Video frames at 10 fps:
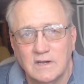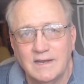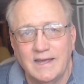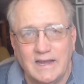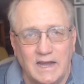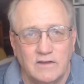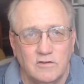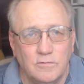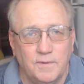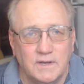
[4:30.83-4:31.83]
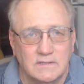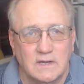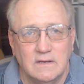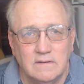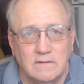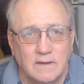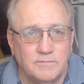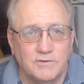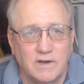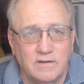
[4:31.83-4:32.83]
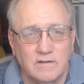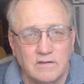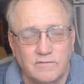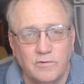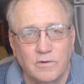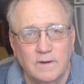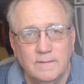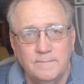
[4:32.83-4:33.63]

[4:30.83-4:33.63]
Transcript: like I do, because I'm trained to look for it.